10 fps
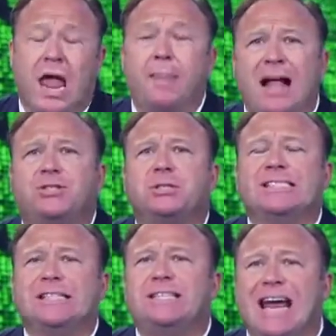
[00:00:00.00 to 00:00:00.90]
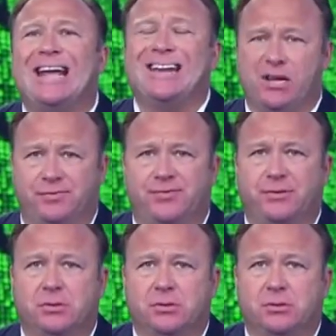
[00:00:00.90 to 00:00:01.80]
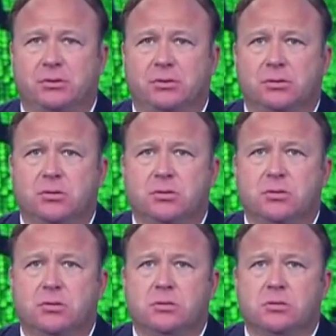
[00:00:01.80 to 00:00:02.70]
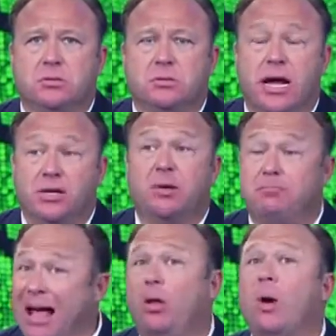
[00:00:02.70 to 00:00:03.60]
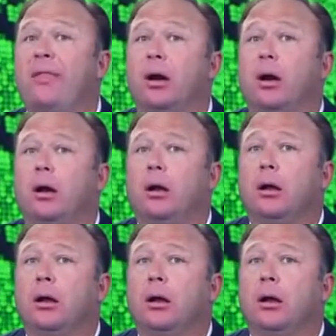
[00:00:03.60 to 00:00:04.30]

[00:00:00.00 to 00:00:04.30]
And that's indicative and is a bellwether